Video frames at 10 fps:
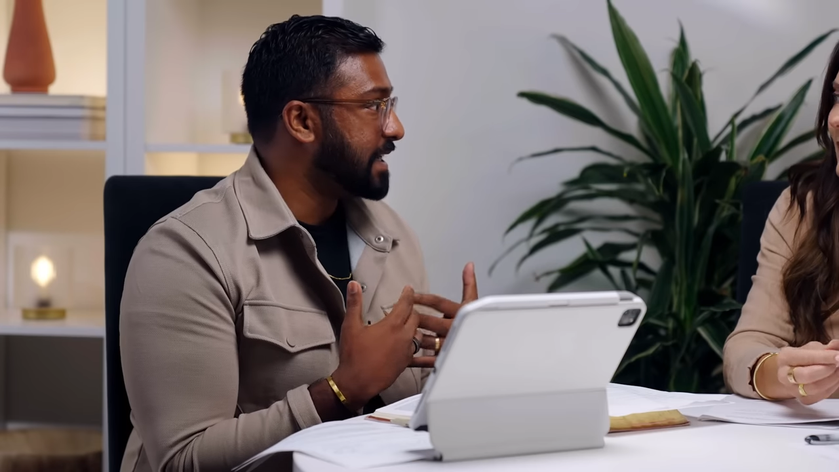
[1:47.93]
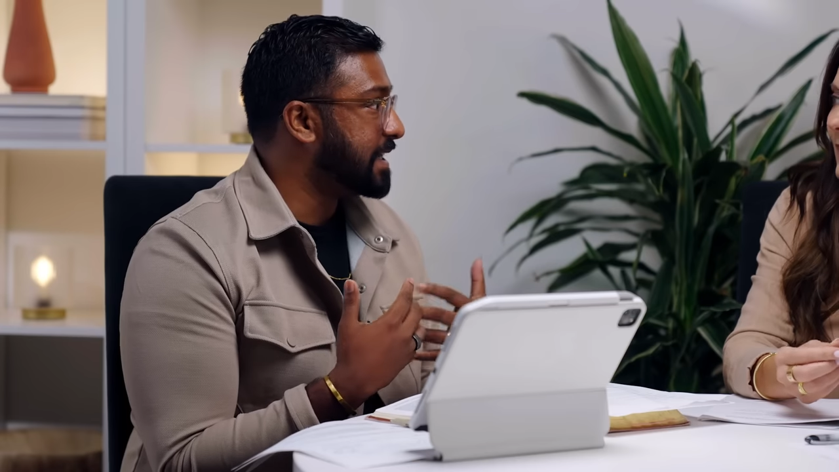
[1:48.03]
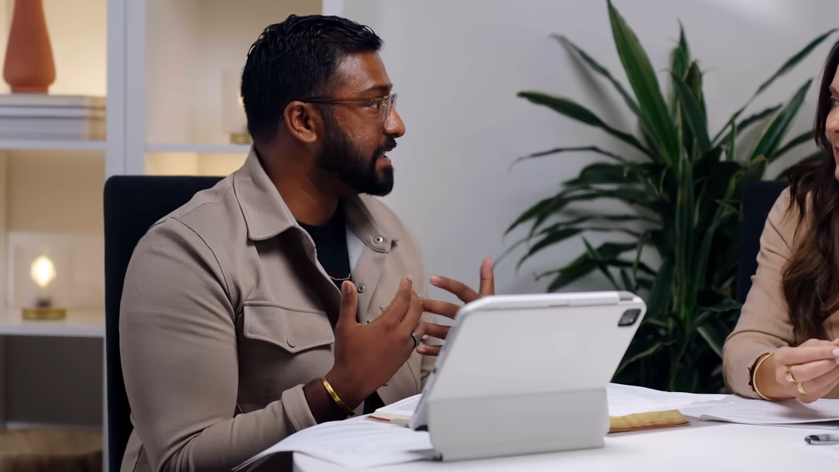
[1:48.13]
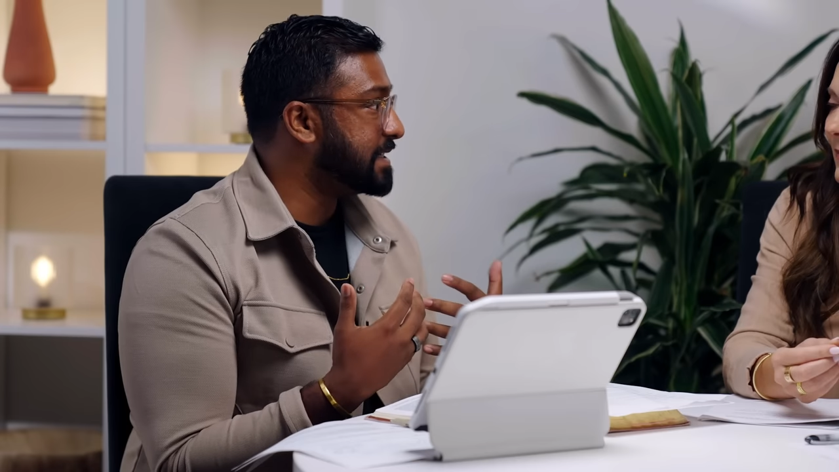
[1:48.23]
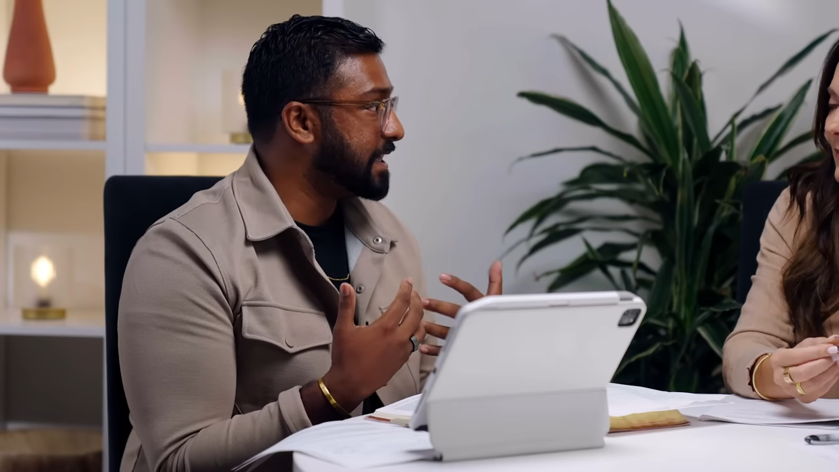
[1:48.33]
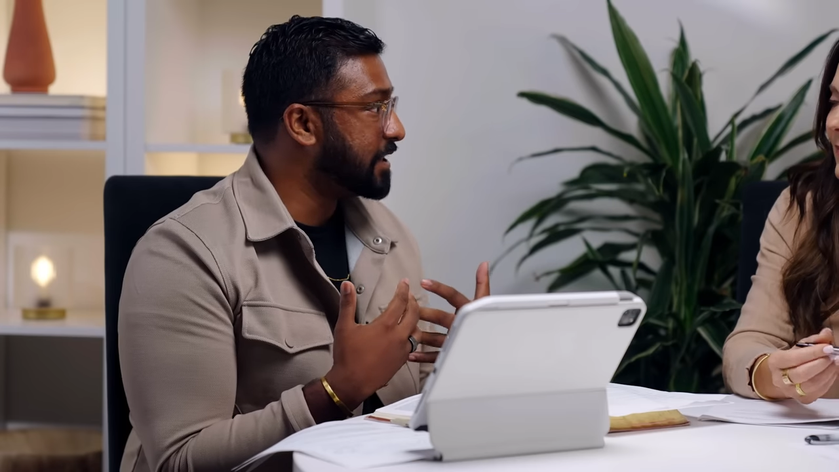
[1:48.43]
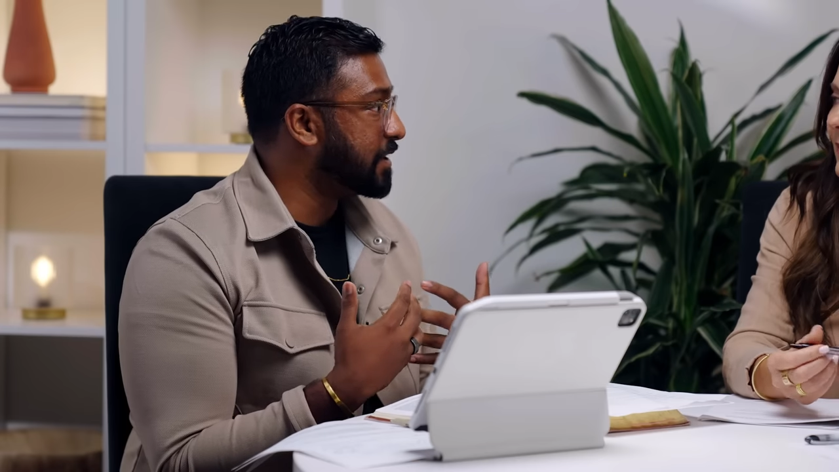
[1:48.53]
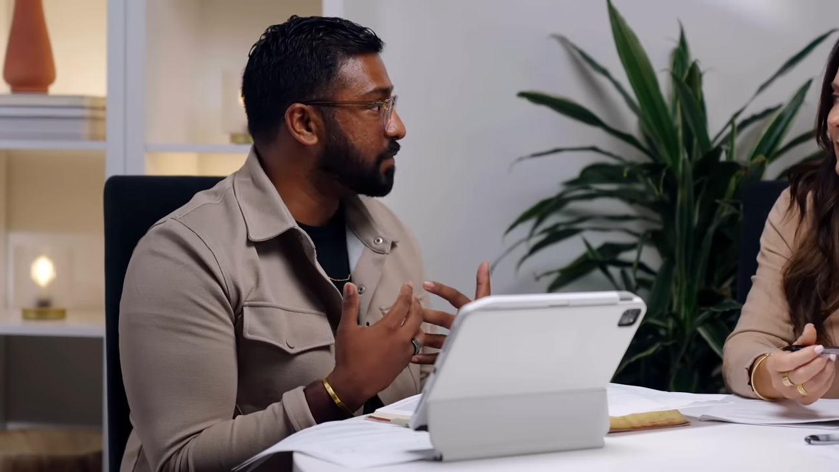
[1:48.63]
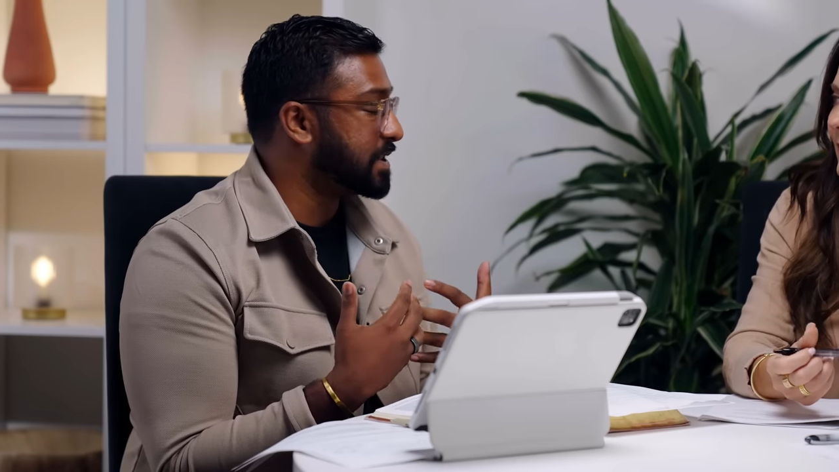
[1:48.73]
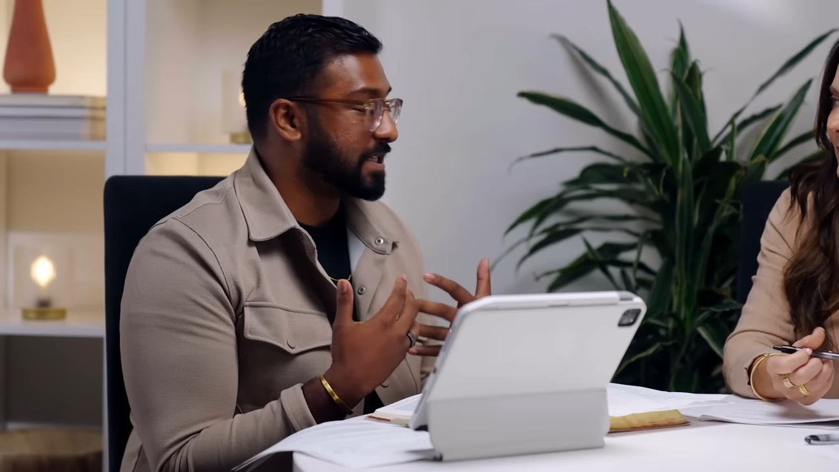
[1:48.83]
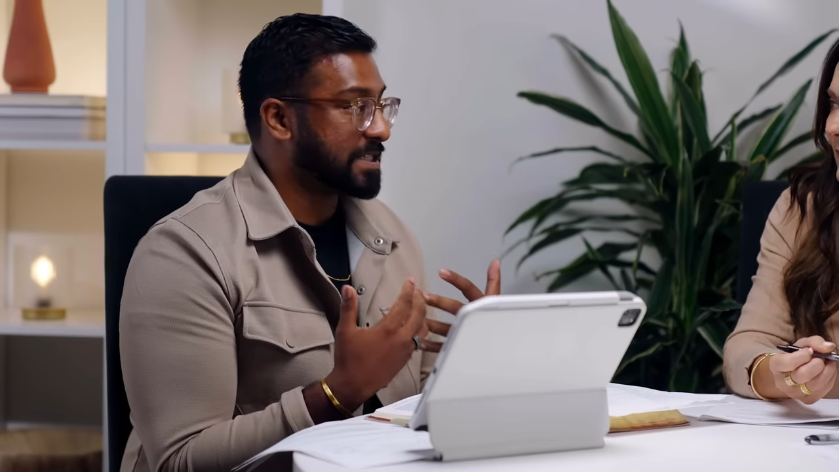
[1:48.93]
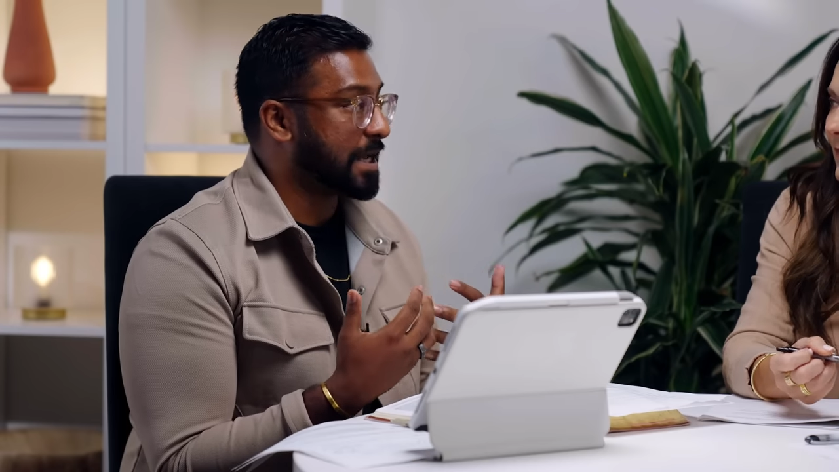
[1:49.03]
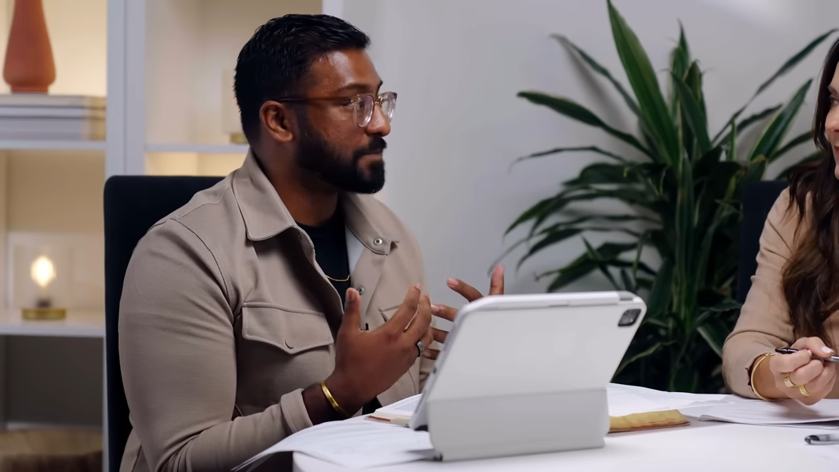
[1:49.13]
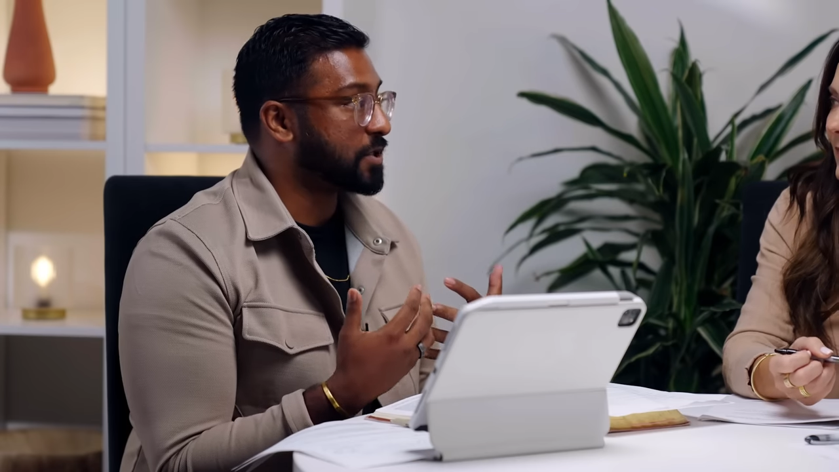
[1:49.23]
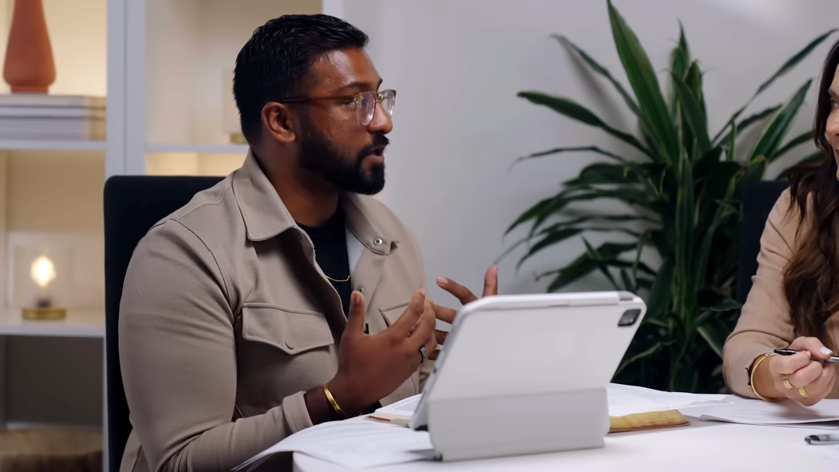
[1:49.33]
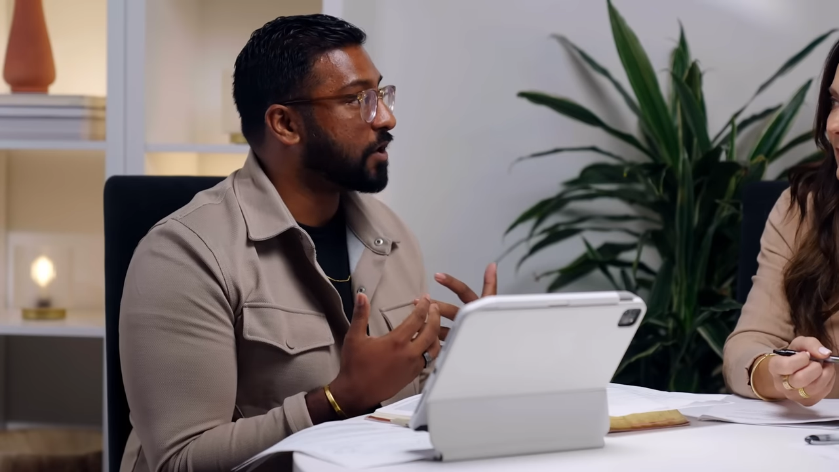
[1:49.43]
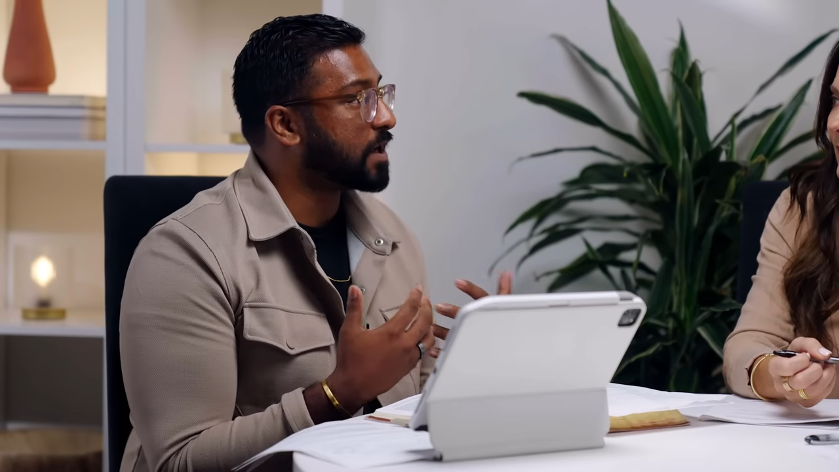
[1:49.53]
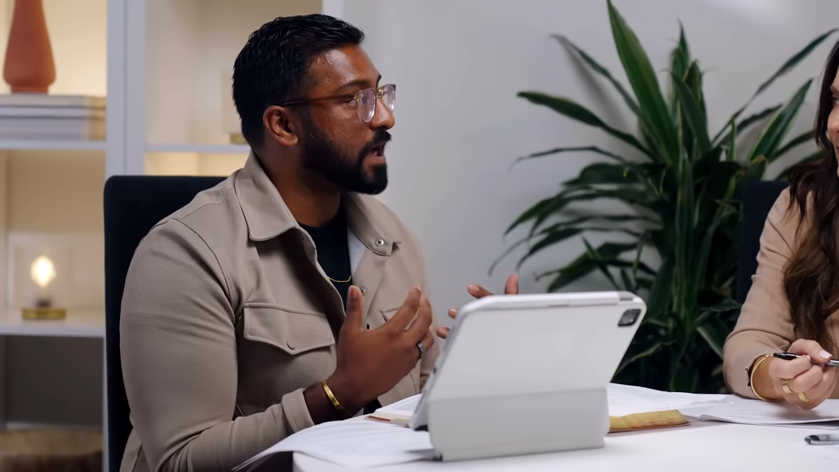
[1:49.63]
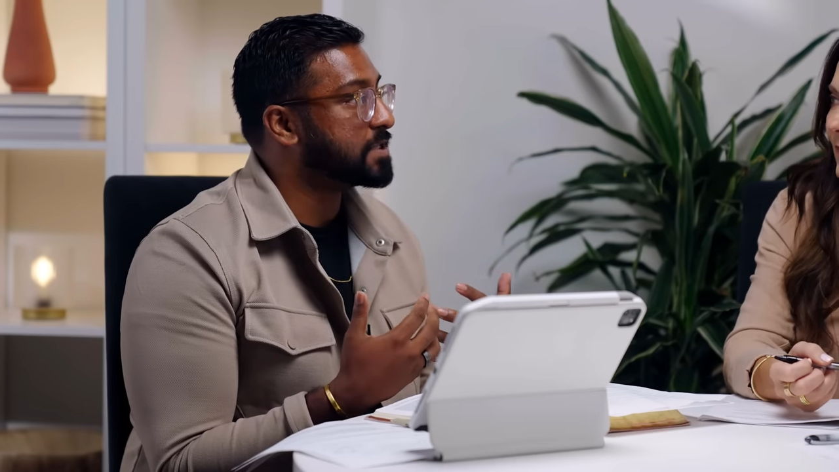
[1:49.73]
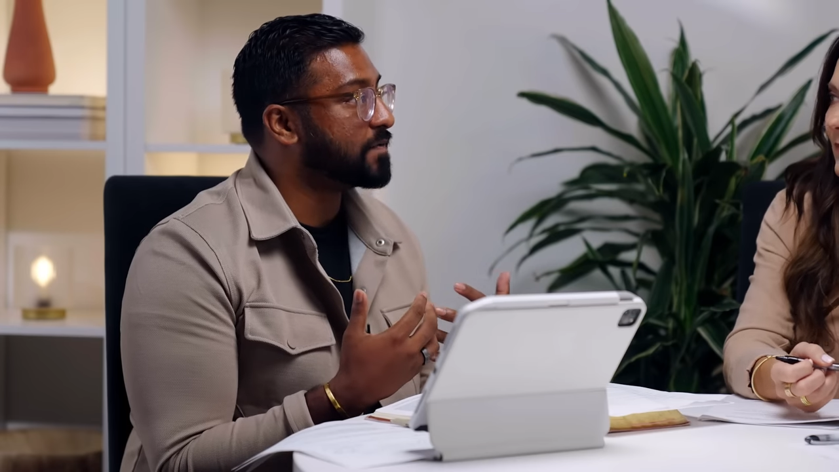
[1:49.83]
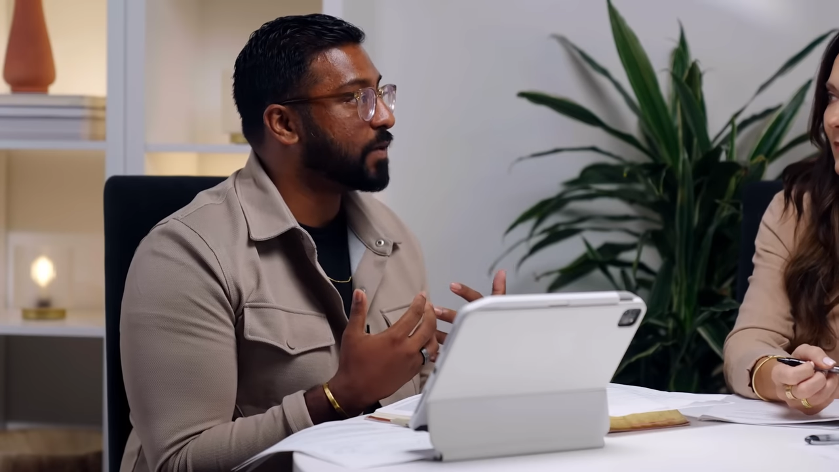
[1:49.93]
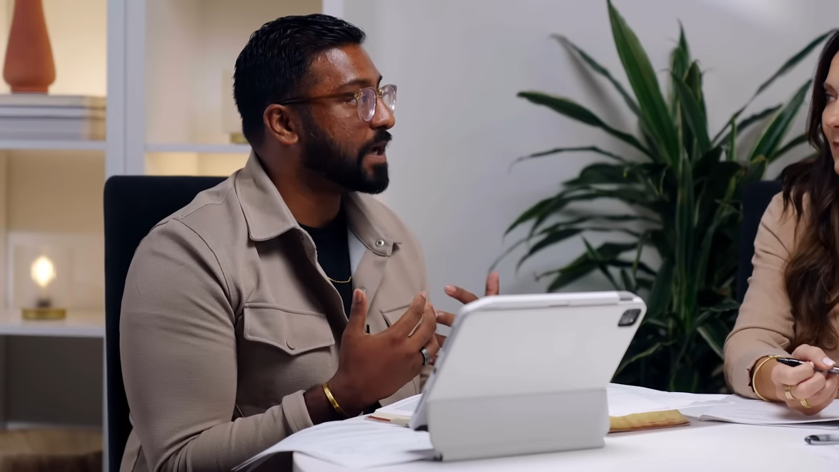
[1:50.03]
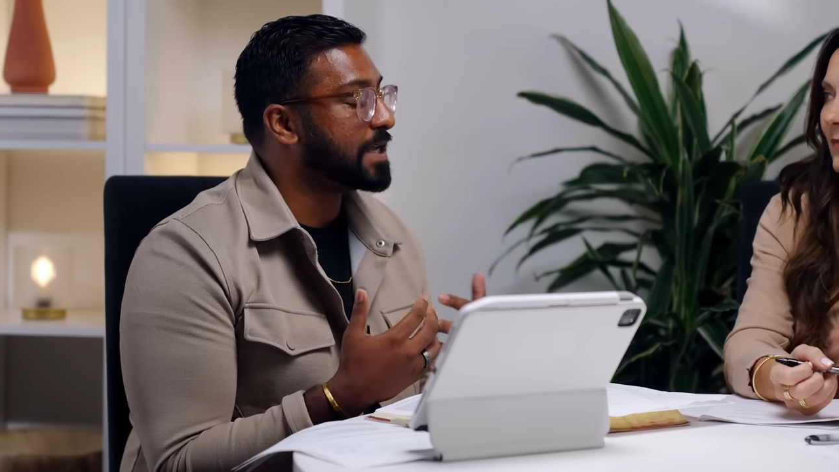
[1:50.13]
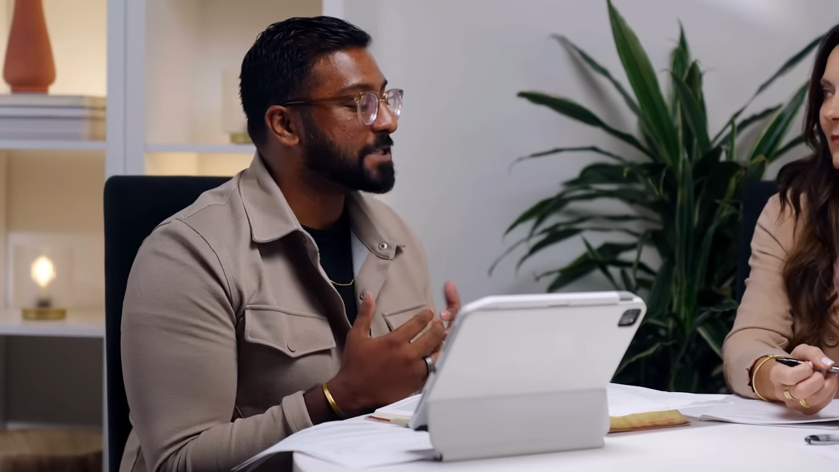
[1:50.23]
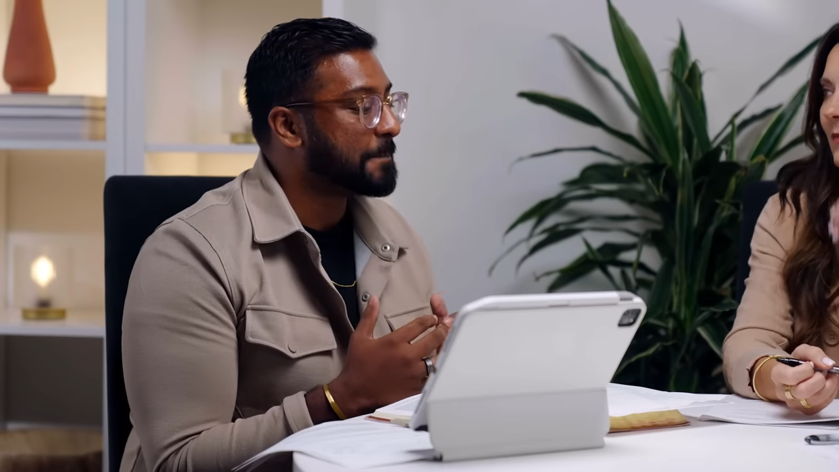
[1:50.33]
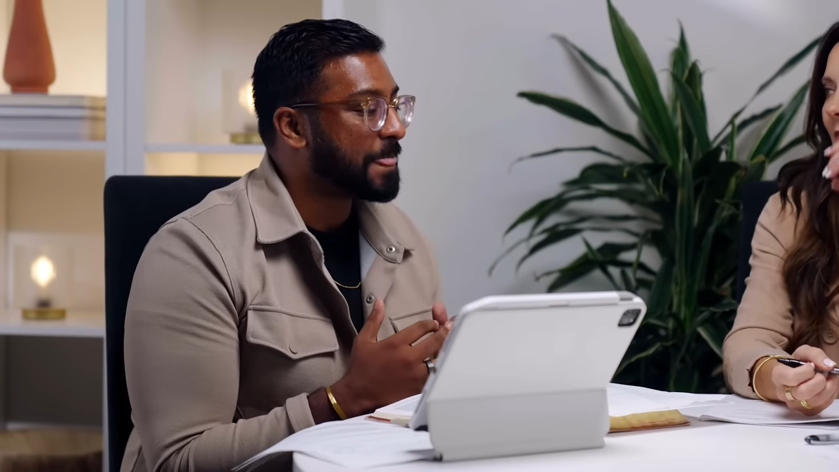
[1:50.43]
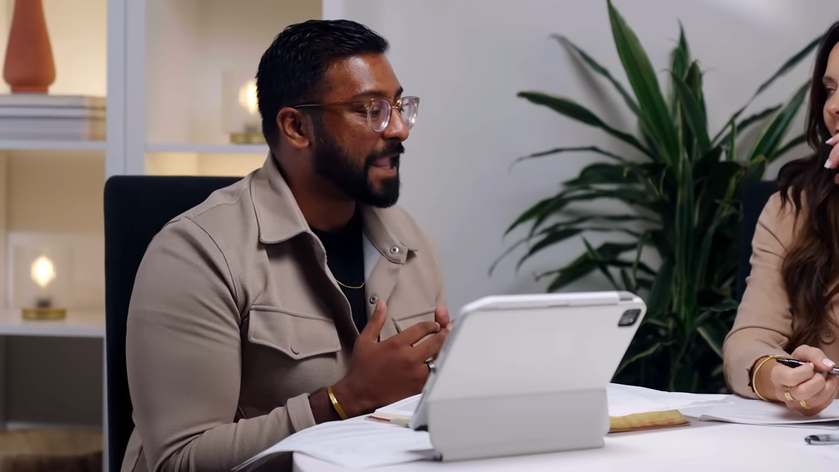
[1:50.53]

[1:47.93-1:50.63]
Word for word: He's mm. dealing with deception in all kinds of ways.